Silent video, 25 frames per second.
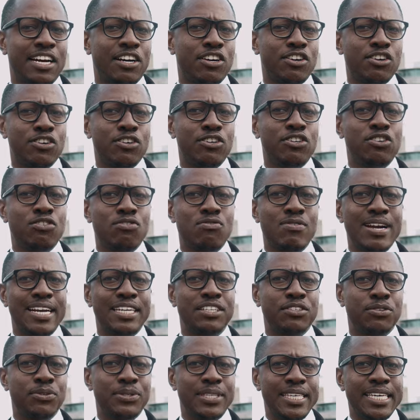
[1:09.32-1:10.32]
a good
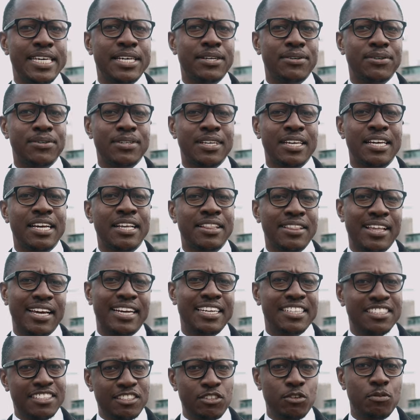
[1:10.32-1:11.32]
rental yield
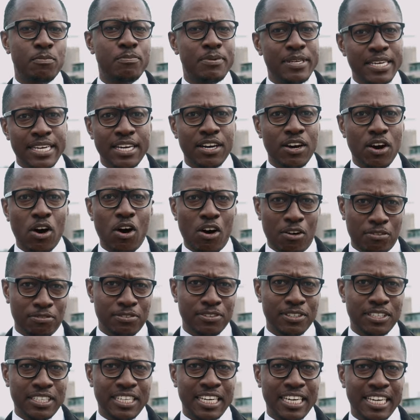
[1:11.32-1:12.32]
that is still being
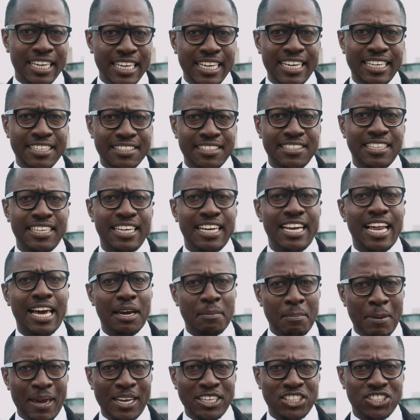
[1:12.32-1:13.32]
offered in a city
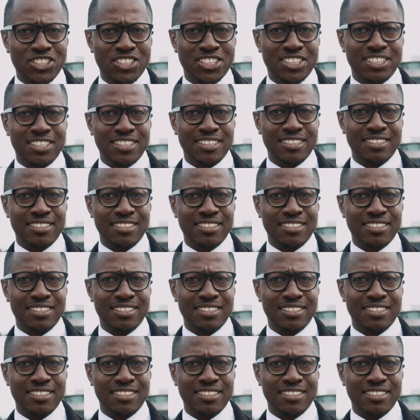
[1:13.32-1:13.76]
like Manchester.